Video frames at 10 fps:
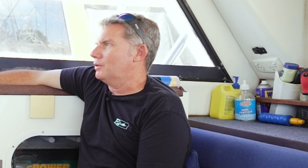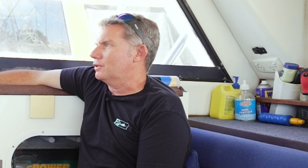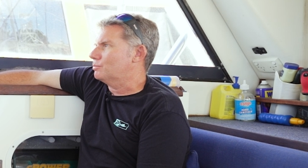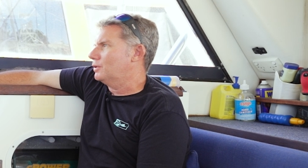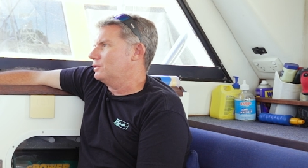pretty
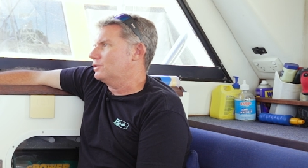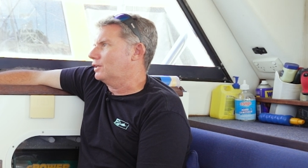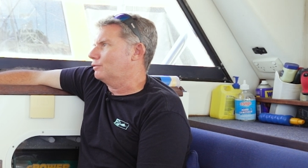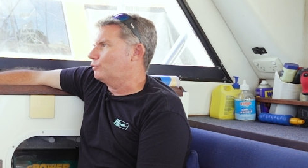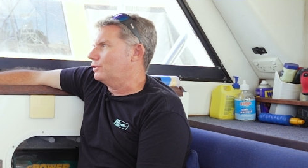much means
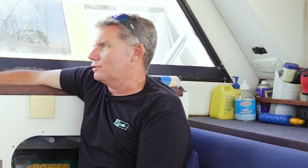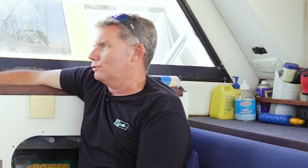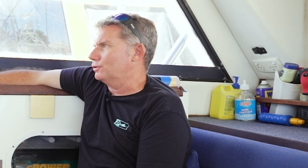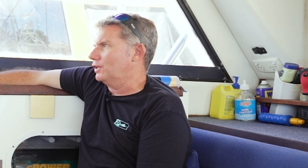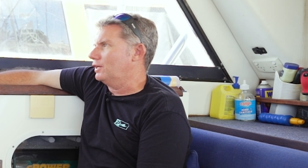you can fish
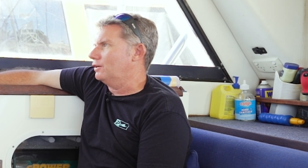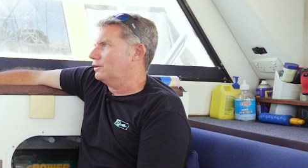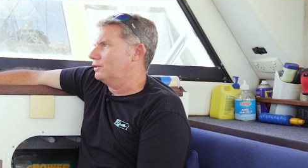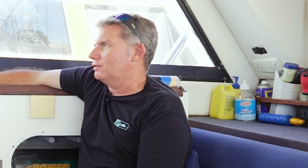all year